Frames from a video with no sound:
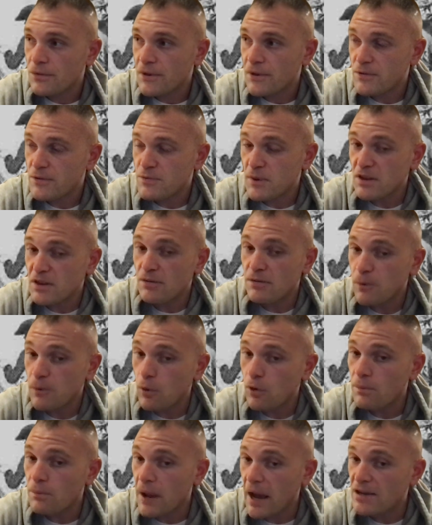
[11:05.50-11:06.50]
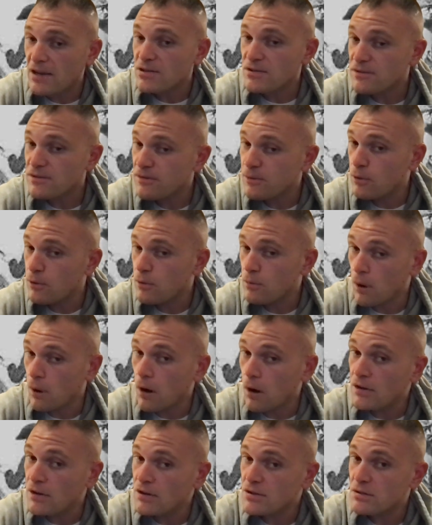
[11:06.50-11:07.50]
I've spent the past 4
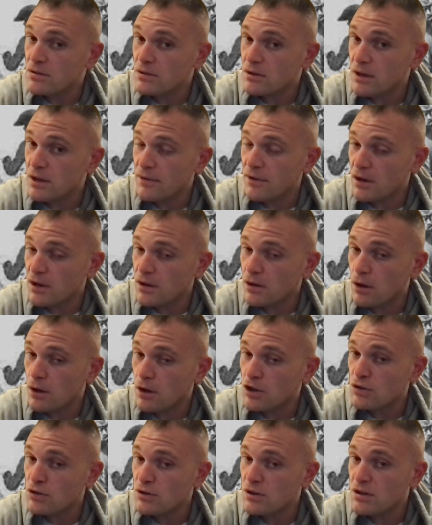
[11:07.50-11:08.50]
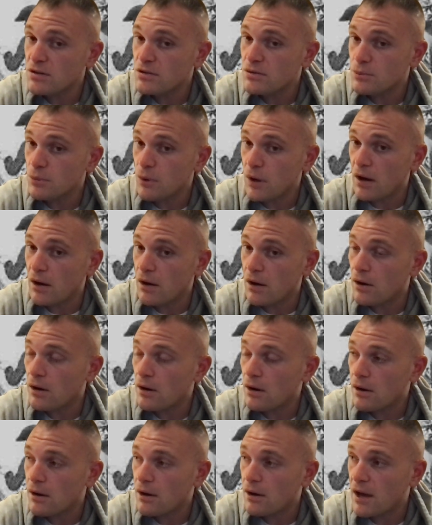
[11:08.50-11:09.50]
months living in countries
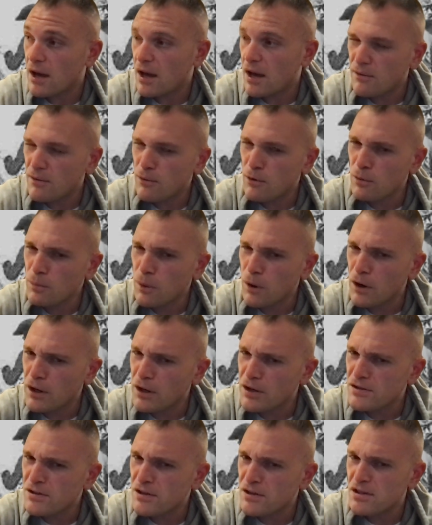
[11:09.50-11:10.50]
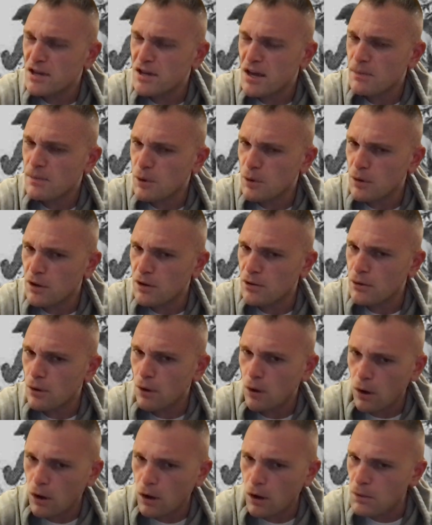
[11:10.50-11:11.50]
where everybody is the same. You're either
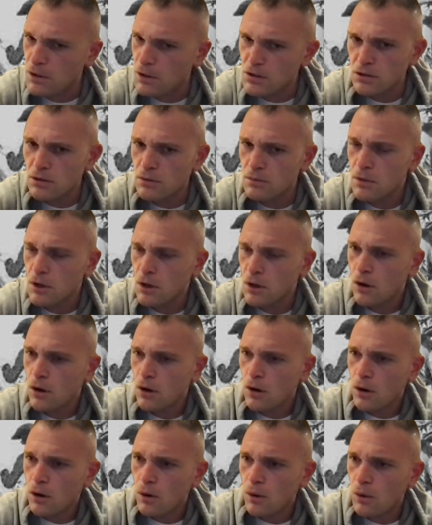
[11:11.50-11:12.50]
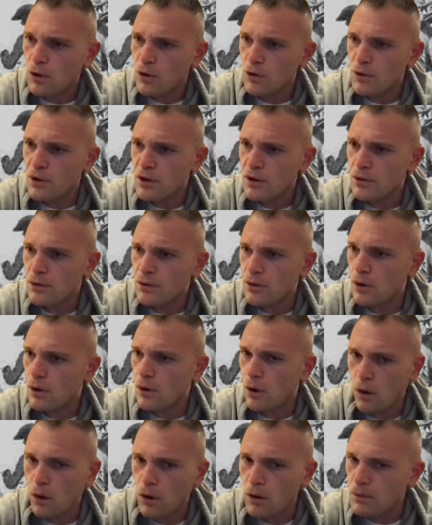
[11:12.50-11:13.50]
all Muslim, or you're either
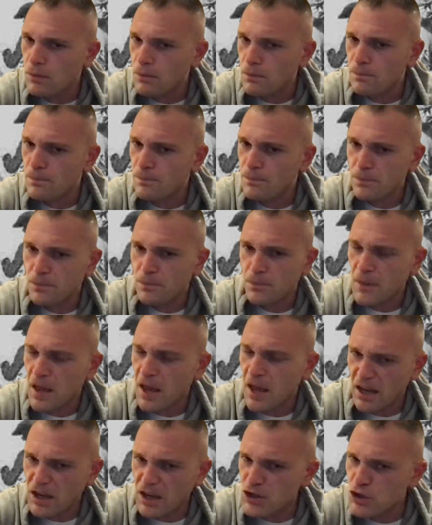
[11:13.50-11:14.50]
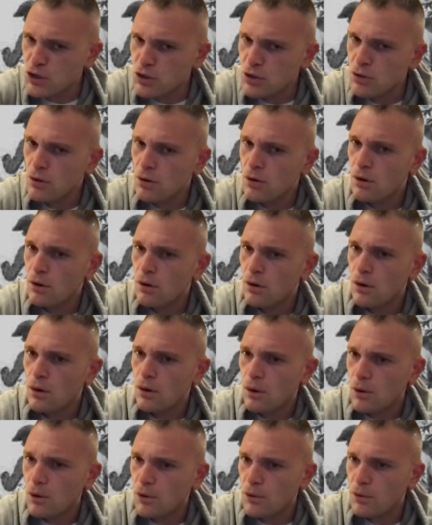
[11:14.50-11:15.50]
all Asian,
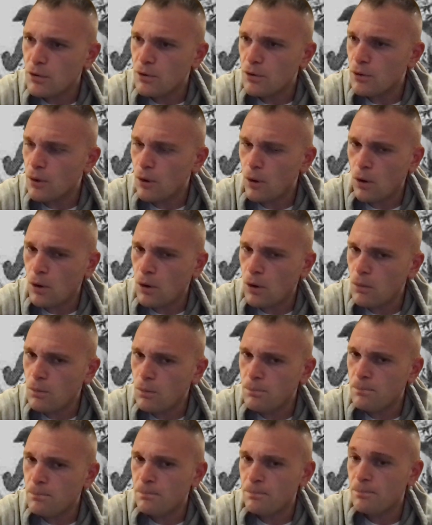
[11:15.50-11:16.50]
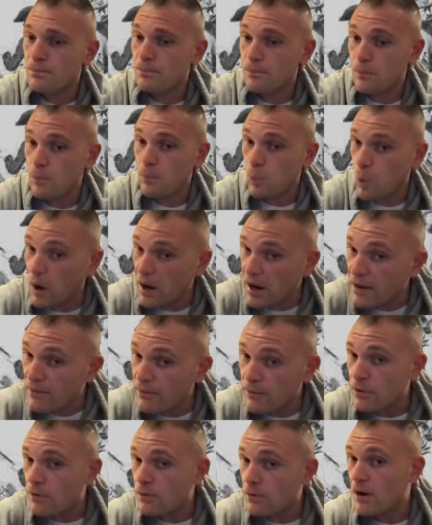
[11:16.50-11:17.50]
or you're either all
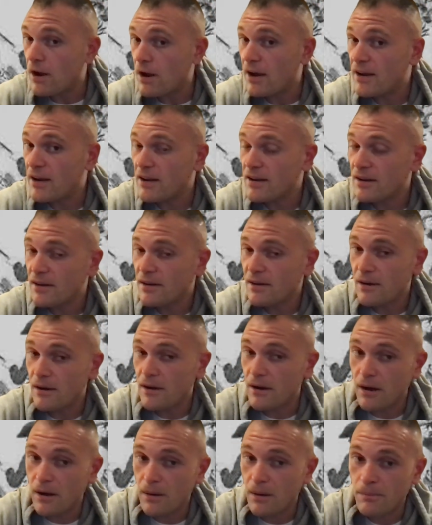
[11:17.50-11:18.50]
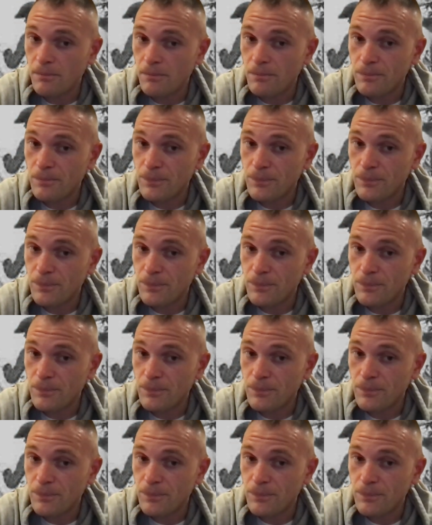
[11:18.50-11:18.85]
whatever, right? And